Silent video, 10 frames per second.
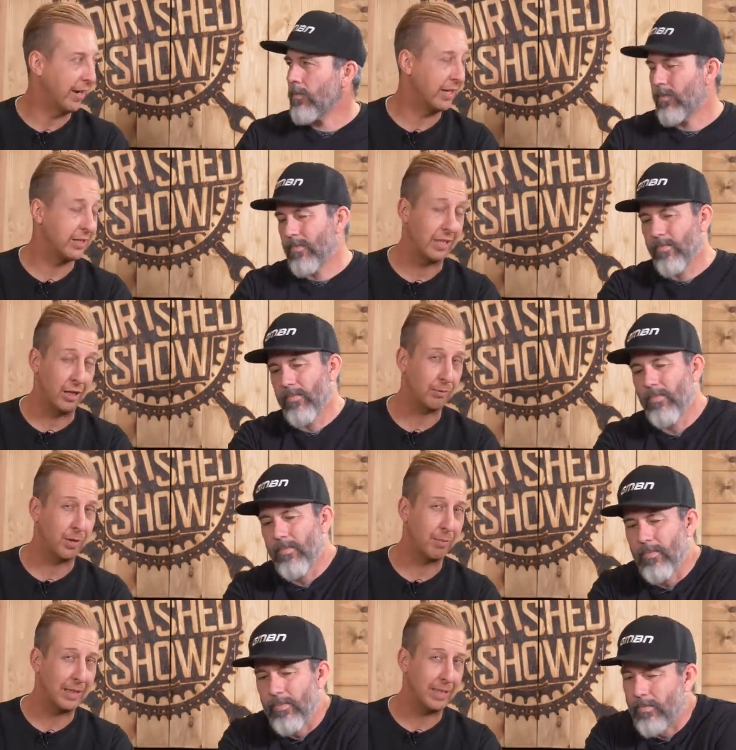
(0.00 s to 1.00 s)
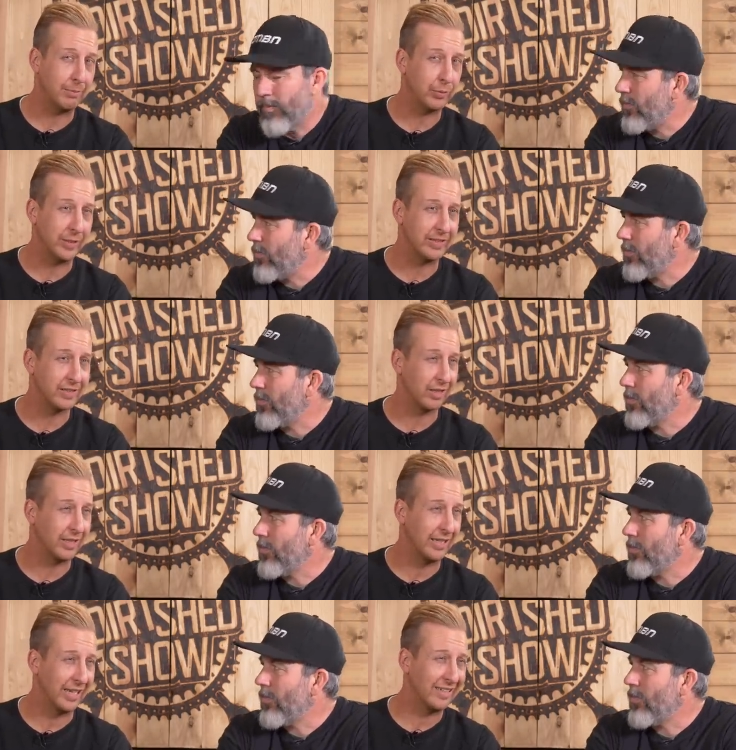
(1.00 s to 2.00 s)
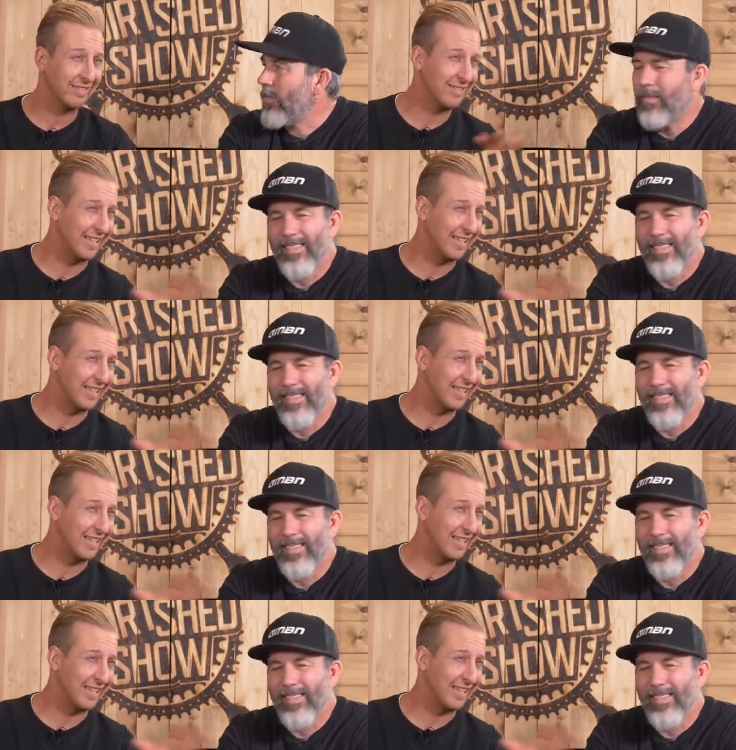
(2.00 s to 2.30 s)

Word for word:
Speaker 1: I'm completely between sucking and